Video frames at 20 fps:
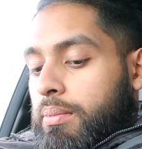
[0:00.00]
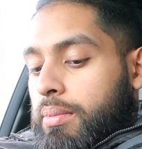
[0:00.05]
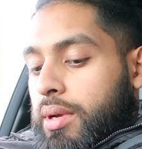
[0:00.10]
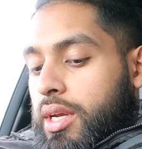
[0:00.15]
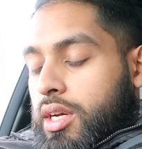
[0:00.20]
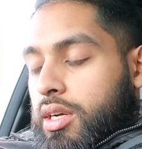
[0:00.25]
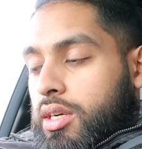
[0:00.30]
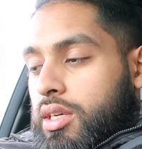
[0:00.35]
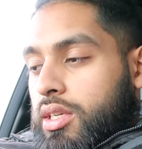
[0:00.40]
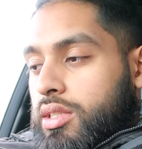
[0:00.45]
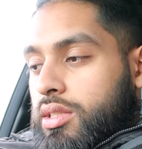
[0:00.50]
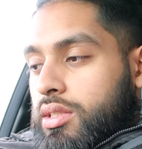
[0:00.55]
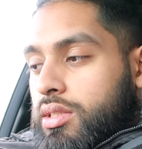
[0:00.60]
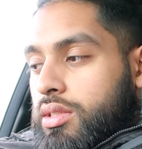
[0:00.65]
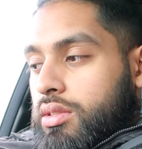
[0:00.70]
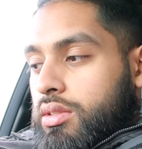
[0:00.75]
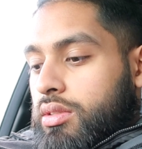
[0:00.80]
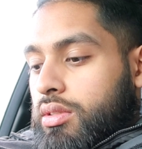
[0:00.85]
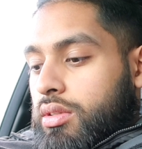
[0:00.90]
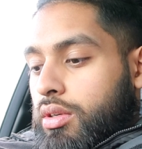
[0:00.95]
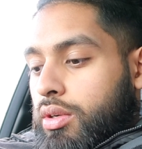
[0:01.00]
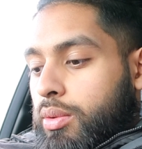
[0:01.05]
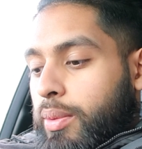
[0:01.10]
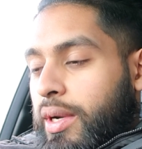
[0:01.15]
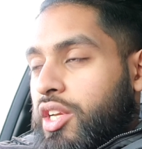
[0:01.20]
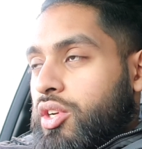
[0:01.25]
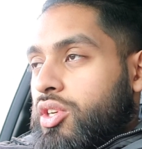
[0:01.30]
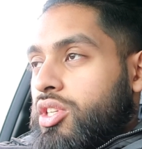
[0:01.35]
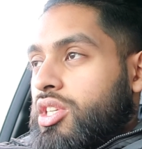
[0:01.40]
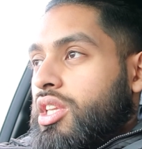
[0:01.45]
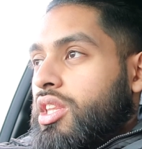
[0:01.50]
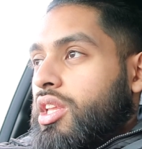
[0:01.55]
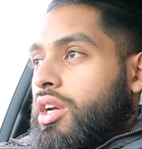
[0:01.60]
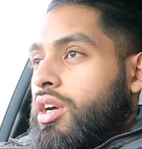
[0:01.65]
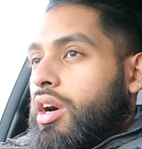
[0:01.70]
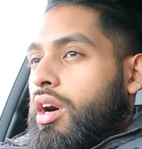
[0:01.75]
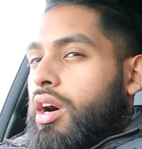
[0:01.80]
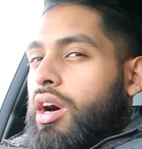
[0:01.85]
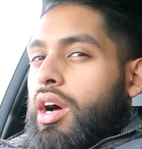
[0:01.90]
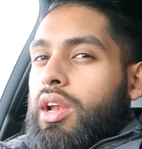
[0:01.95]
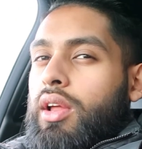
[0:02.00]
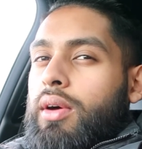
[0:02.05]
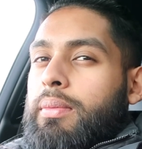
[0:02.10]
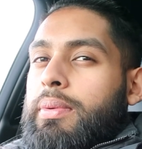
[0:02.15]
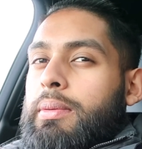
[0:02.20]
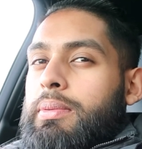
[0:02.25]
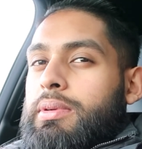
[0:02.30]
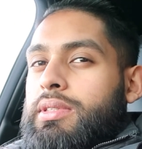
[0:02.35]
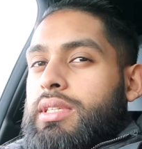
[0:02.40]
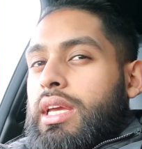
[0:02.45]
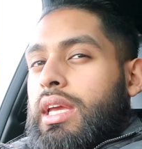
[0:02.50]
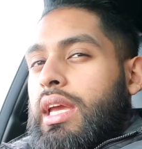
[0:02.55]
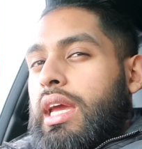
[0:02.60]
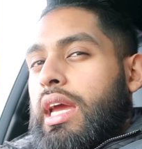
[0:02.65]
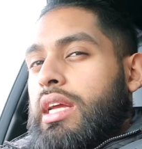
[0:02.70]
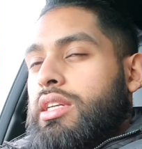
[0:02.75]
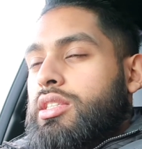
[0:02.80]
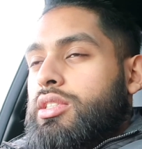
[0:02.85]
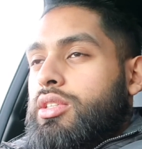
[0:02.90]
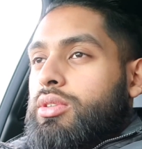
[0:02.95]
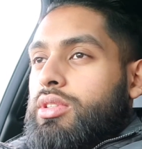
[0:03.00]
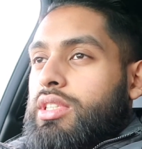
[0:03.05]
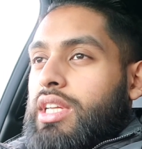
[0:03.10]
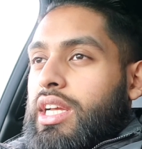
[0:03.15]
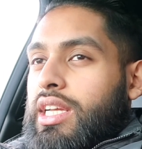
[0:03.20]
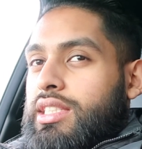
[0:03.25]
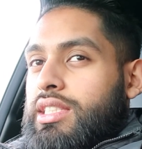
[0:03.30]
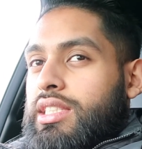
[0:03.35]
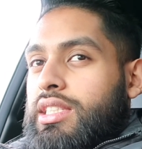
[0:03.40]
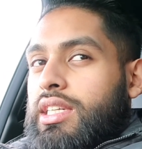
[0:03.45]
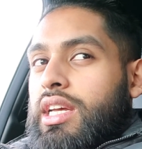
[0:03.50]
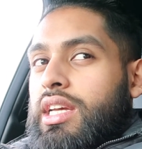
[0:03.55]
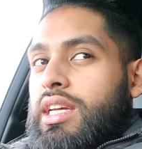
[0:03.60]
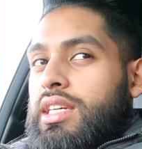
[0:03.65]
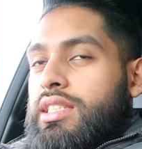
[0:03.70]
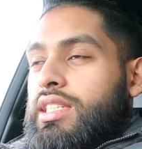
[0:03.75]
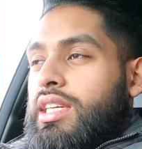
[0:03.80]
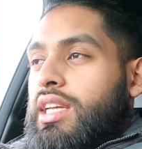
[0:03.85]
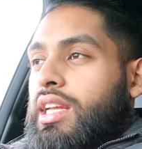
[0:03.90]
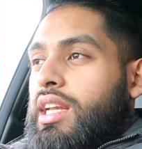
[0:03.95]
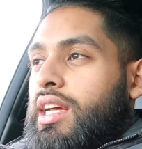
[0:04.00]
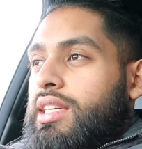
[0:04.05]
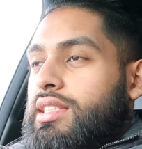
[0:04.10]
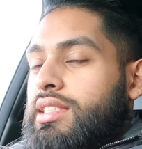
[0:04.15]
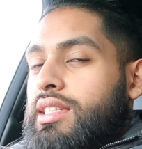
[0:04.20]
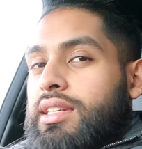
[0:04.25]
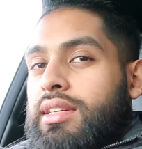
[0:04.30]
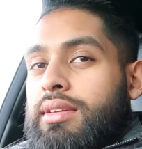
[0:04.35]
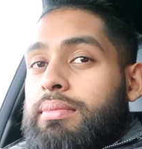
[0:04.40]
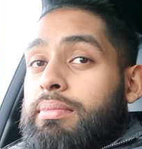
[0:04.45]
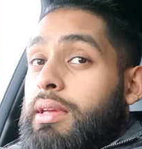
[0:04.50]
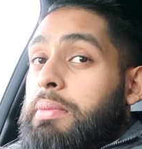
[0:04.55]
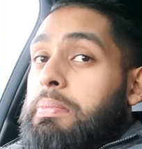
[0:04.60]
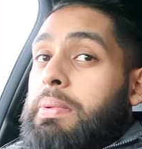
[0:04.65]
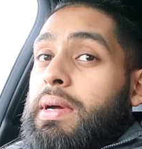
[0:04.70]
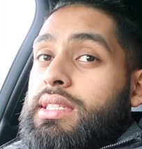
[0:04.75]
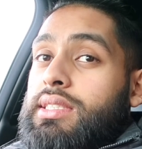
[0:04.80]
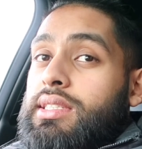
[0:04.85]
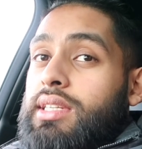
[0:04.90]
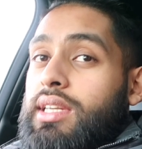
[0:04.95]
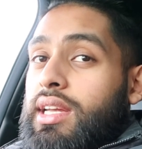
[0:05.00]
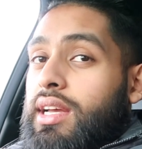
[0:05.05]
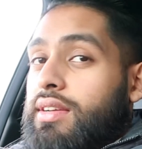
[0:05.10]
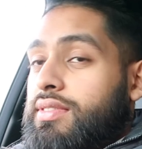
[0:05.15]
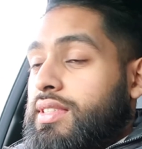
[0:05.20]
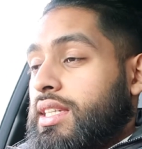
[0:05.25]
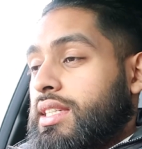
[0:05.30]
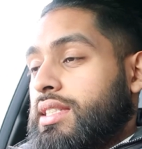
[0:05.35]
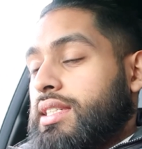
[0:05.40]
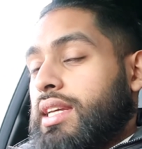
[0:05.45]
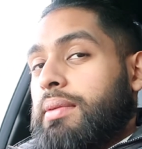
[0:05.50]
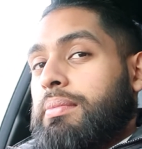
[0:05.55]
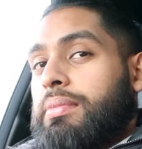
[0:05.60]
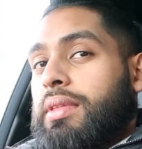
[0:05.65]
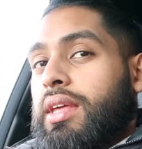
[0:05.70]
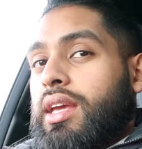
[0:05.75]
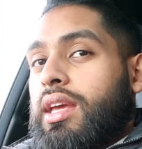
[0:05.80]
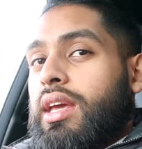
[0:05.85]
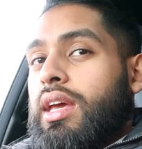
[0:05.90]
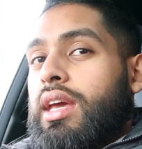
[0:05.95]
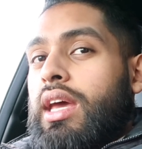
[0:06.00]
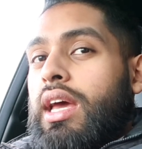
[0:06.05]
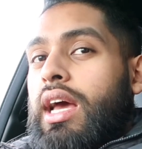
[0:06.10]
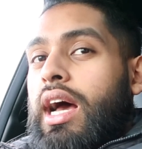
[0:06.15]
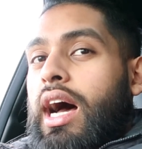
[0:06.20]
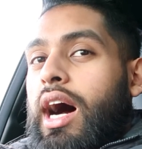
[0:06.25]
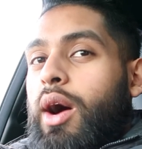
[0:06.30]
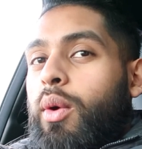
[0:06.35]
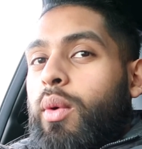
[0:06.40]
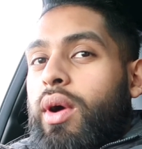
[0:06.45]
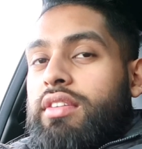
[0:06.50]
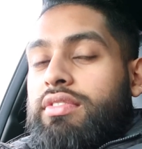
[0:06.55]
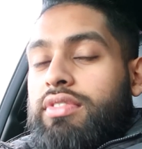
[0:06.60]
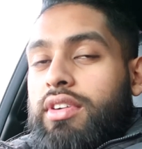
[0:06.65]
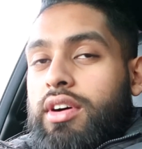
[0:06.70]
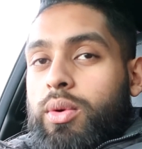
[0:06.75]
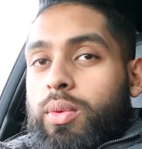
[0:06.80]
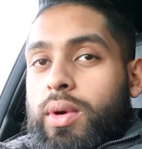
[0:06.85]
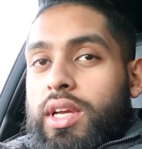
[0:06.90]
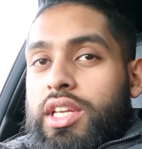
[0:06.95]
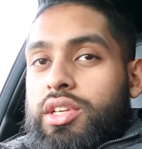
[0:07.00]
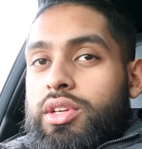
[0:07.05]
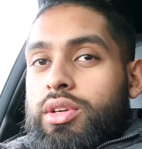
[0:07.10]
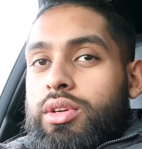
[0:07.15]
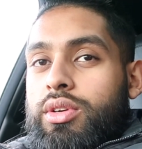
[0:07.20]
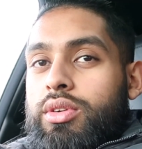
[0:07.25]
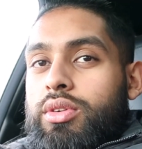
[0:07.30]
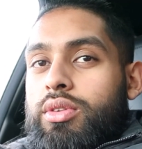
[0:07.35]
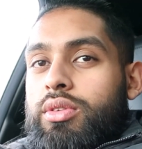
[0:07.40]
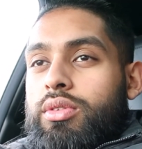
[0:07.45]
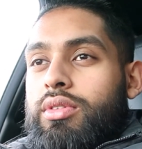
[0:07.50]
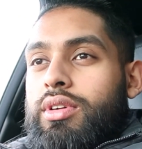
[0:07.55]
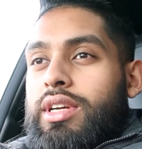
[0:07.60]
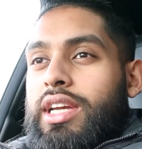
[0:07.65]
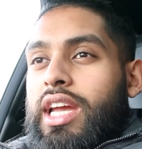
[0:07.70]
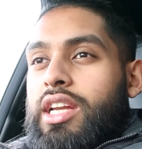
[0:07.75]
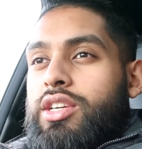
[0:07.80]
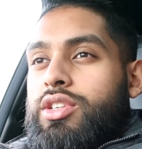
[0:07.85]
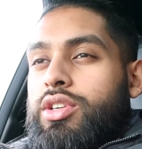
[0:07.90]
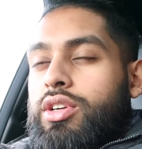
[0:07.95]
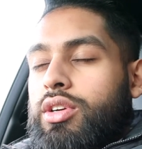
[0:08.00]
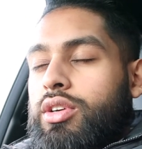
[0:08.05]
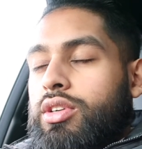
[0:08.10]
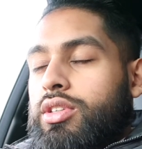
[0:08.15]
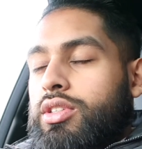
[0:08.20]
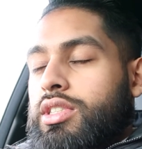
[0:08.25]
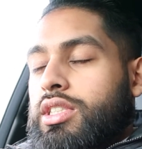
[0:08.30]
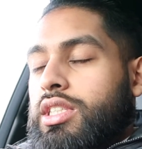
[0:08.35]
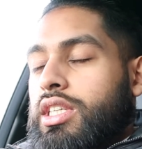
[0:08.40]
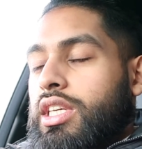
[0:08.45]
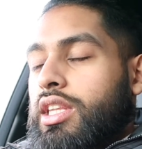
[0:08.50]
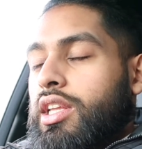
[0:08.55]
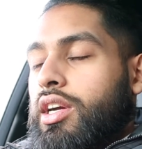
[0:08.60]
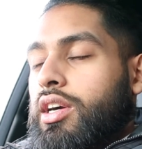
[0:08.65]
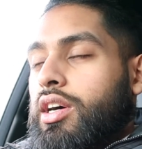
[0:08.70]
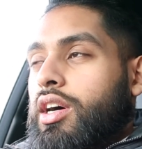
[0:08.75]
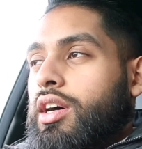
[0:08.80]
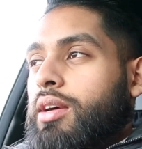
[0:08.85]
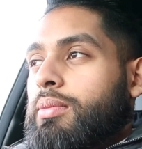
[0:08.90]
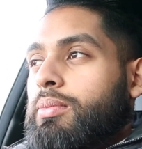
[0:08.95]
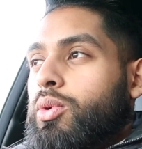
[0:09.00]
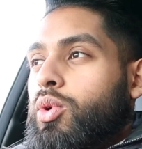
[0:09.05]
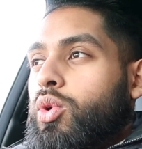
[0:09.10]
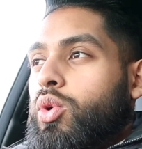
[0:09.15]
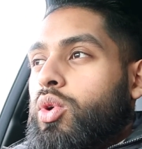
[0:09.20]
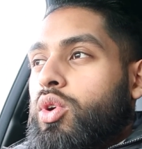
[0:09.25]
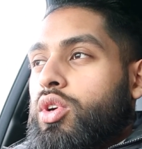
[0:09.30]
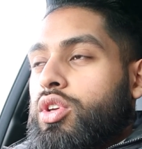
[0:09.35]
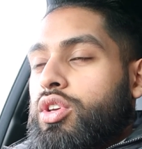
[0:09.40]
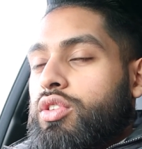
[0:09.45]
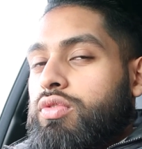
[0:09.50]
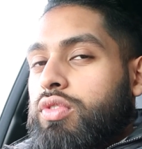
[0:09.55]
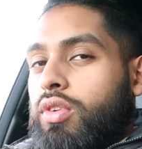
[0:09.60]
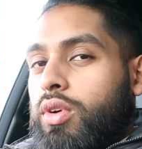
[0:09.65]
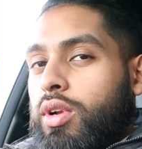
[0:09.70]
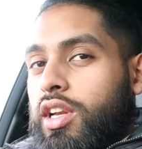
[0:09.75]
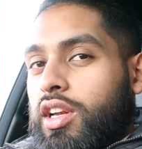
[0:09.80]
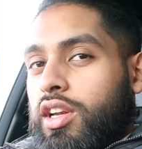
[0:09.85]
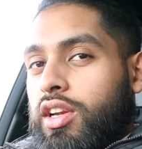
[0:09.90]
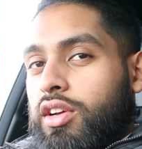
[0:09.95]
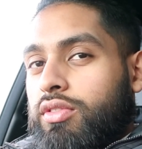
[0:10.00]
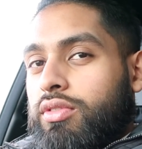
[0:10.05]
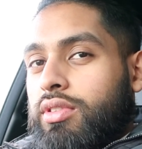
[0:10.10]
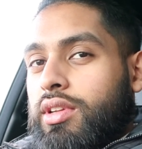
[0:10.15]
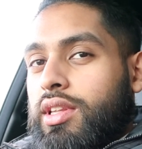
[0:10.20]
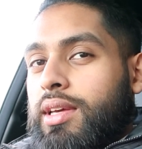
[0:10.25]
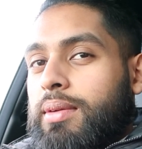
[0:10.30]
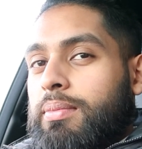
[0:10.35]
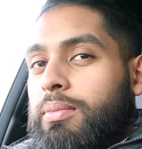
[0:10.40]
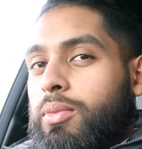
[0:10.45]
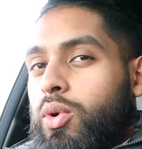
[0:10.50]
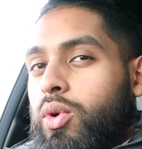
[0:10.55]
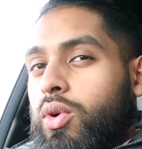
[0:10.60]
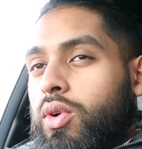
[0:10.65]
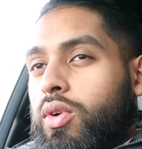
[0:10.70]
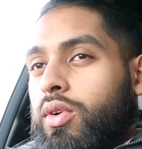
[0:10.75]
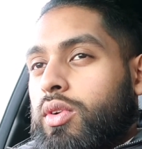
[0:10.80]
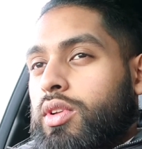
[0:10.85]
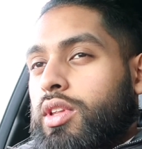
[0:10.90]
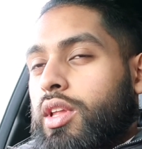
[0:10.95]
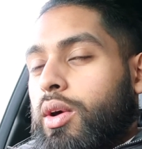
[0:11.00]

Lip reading: Because when you see the car, a lot of people say, yeah, it just looks like a C-Class. Me personally, I've said the same thing. However, when you get to see the car more, you fall in love with it more.